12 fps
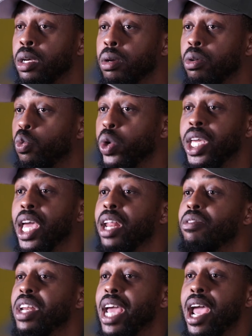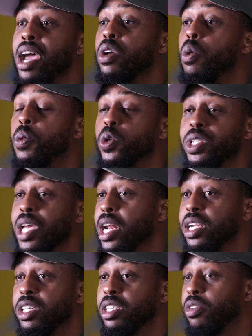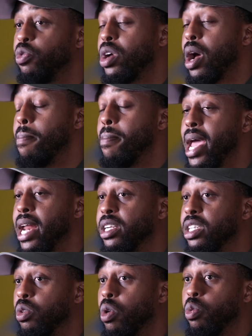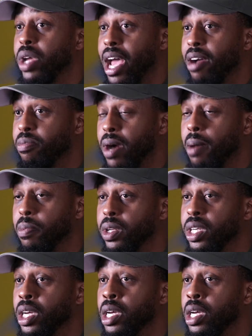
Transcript: We can't even handle percentages if we're not managing what we have properly.